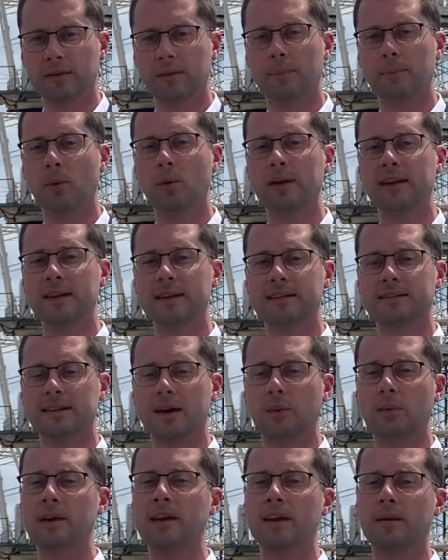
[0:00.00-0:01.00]
Well, the point is
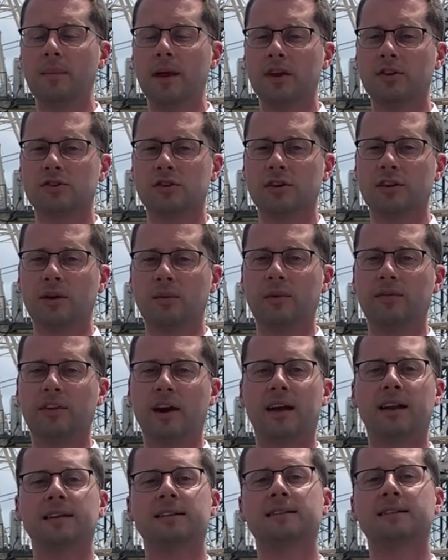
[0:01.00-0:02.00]
that we need to make sure that
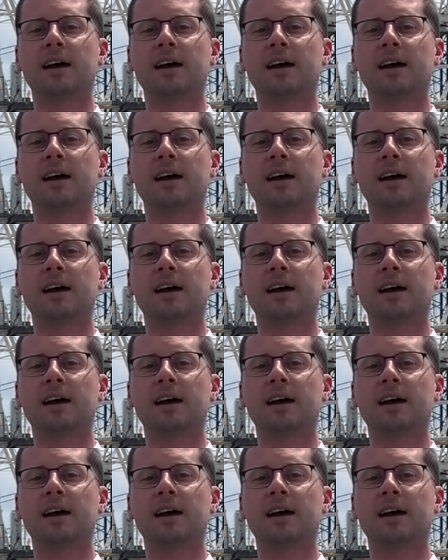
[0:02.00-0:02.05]
we've got a